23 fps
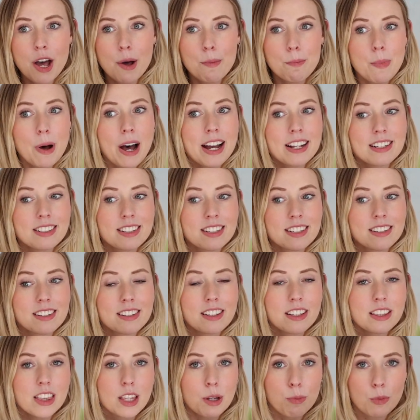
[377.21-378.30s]
but
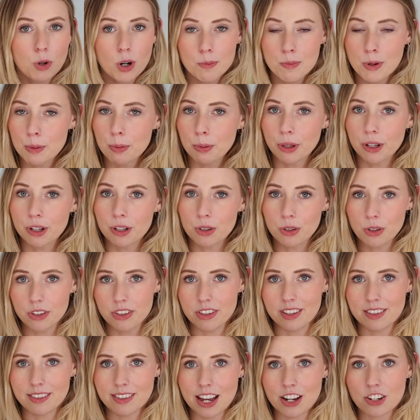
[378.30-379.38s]
the more people included in
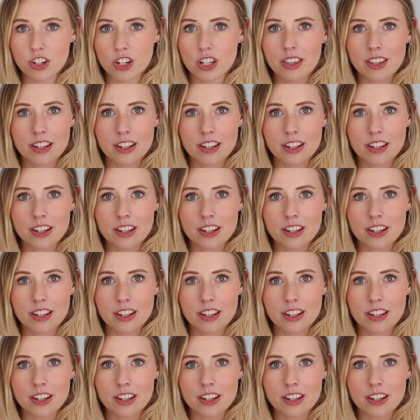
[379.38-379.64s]
the session,